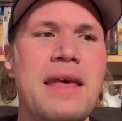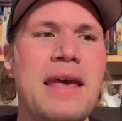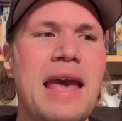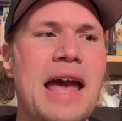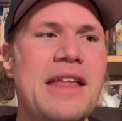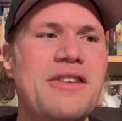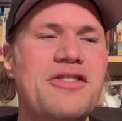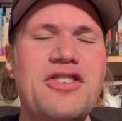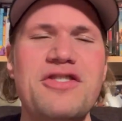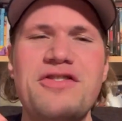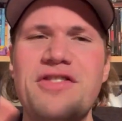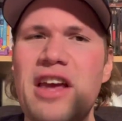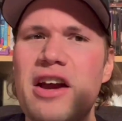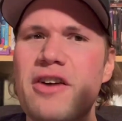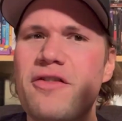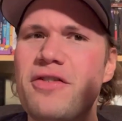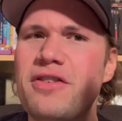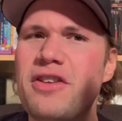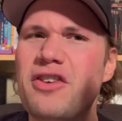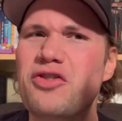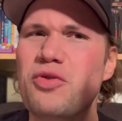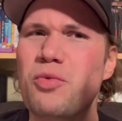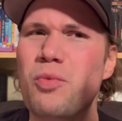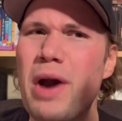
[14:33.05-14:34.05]
and she's there
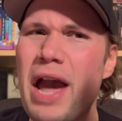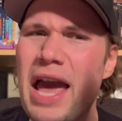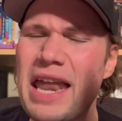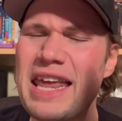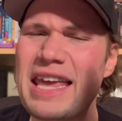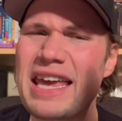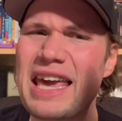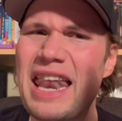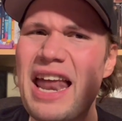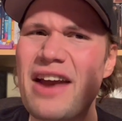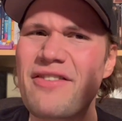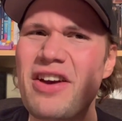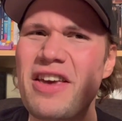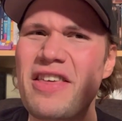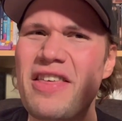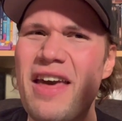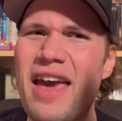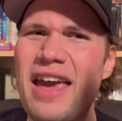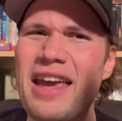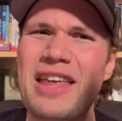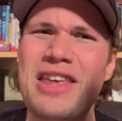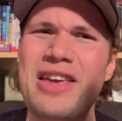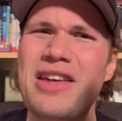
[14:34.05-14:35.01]
for this wedding and everything,